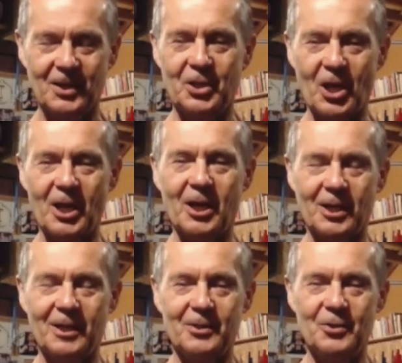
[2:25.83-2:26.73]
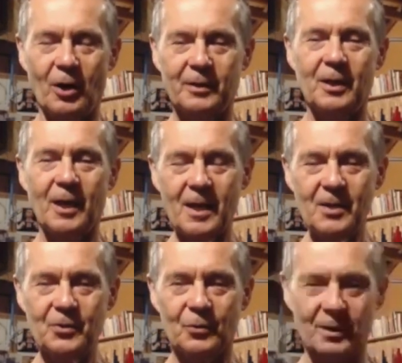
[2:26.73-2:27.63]
They are not
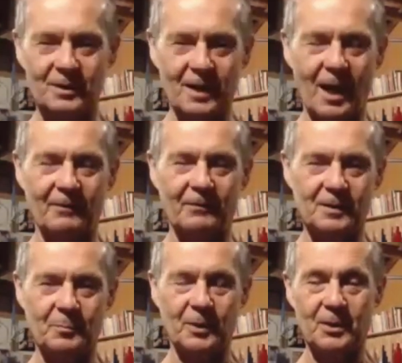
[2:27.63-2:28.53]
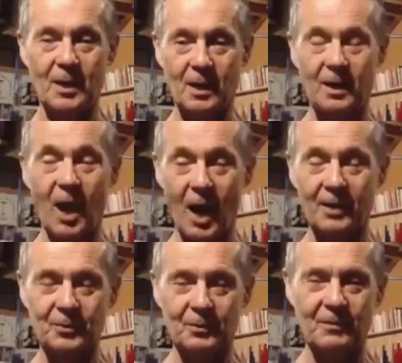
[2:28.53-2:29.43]
endurance athletes, but they are
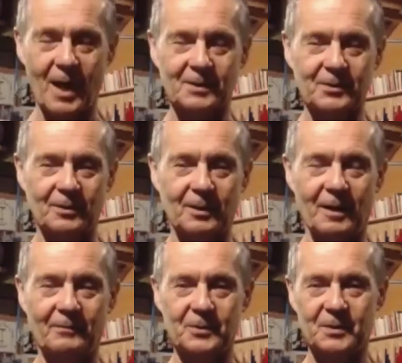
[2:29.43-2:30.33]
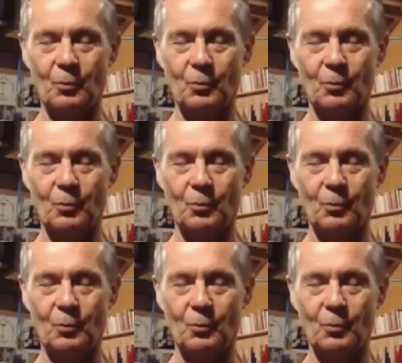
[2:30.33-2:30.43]
cardiovascular athletes.